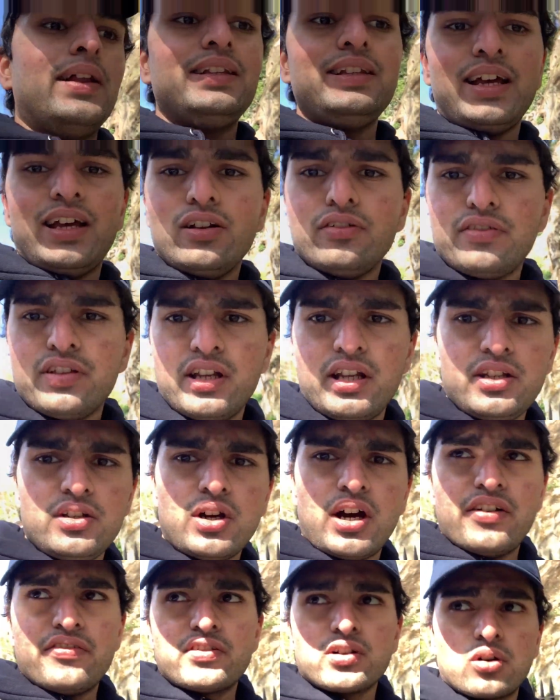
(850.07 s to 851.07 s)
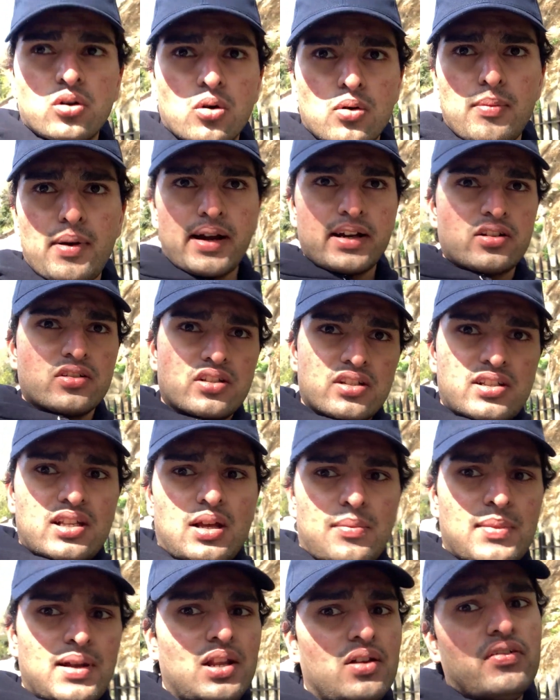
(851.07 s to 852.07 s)
at the end of the day, you have to go back to the
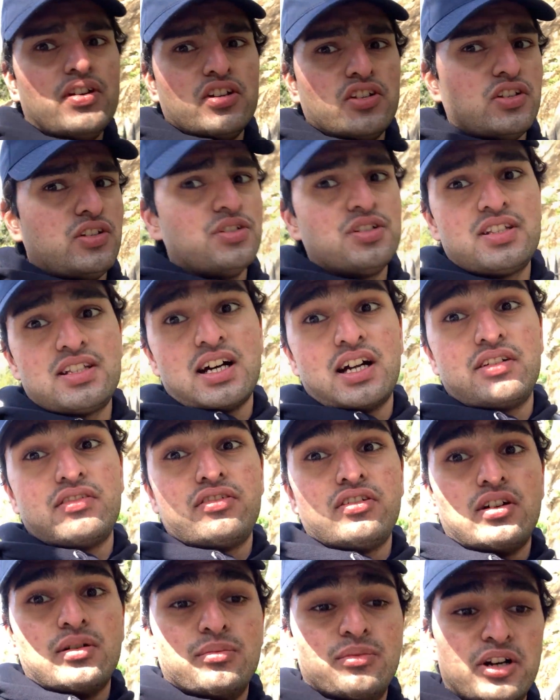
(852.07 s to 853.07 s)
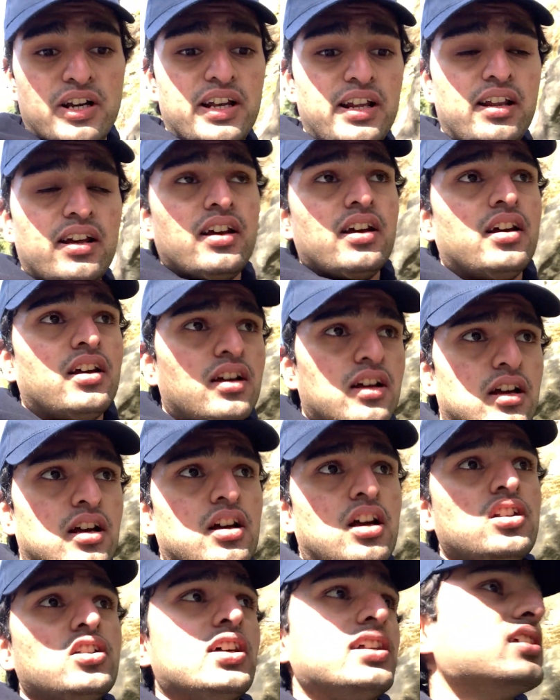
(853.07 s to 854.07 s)
same elevation you start from, right?
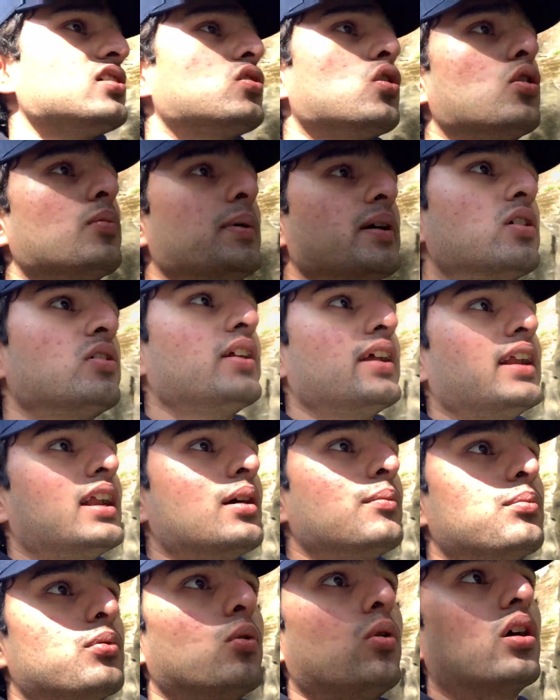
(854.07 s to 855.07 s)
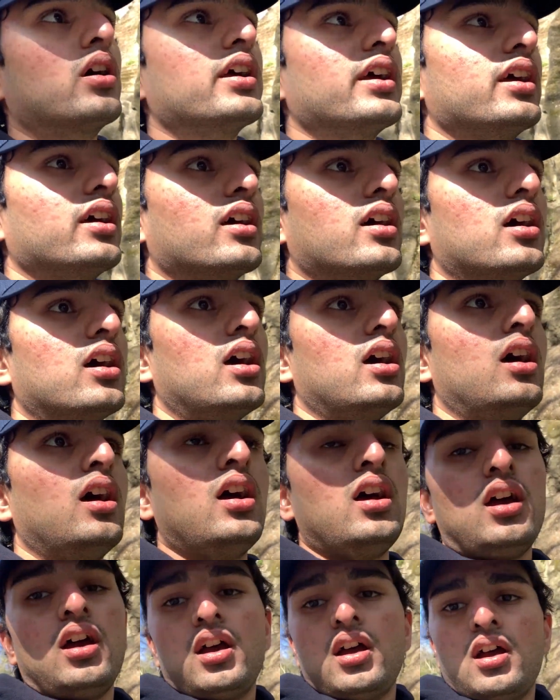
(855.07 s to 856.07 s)
So I just hope I don't end up walking
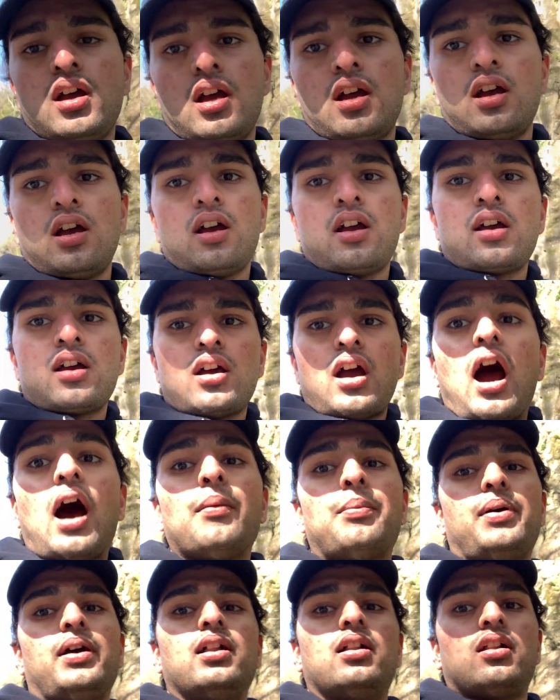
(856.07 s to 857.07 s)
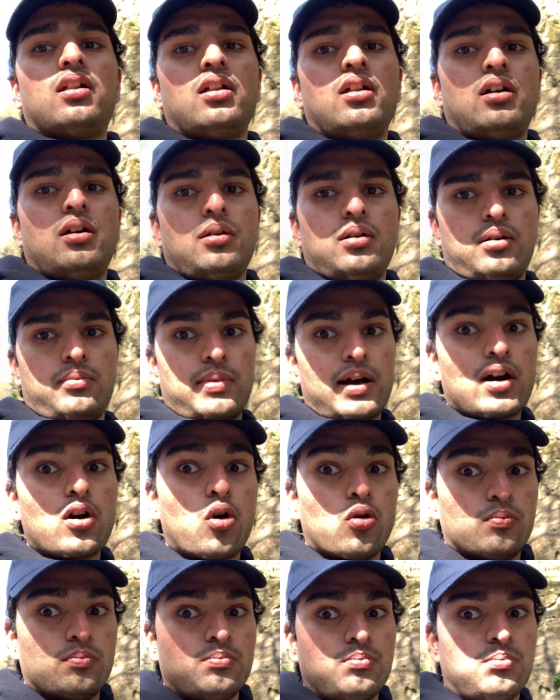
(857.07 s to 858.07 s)
uphill back
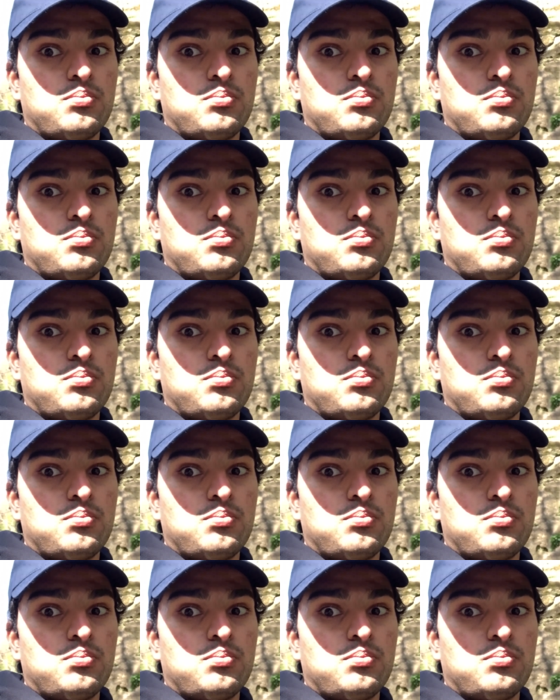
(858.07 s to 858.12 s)
home.